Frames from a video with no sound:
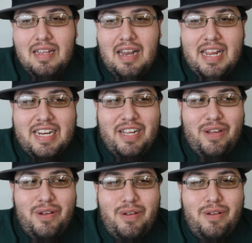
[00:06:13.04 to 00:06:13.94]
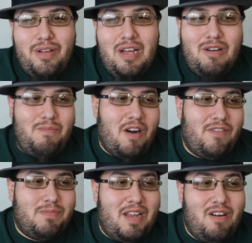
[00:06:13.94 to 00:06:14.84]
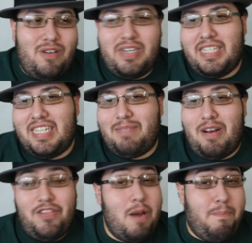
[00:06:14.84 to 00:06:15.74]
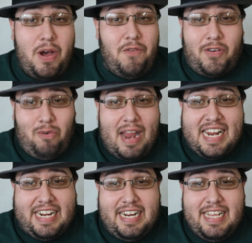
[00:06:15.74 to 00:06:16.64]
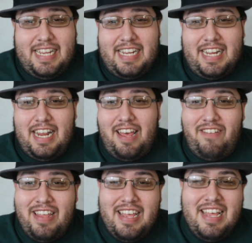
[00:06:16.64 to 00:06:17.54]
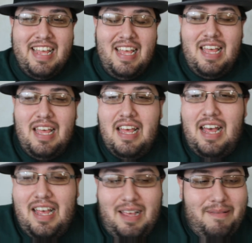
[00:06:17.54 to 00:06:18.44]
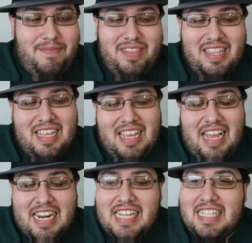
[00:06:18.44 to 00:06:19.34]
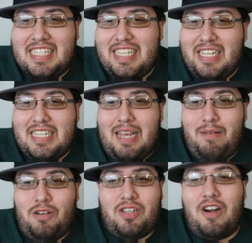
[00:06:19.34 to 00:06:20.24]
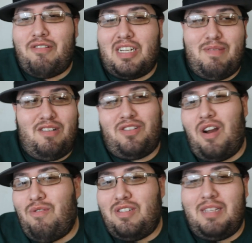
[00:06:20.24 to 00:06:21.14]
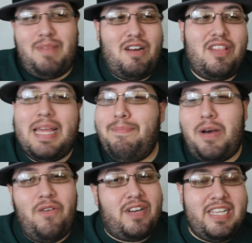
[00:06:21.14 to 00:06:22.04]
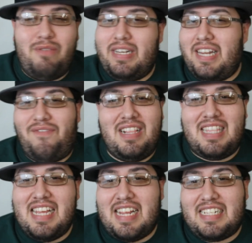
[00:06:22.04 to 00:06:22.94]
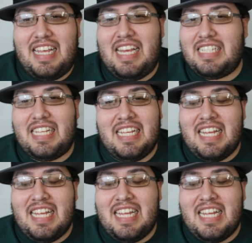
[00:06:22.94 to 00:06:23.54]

Like, oh, Marvel's better. Oh, D C's better. They're both great, you know? Um... I guess it's the type, or Star Trek's better, Star Wars is better. They both deal with different things. It's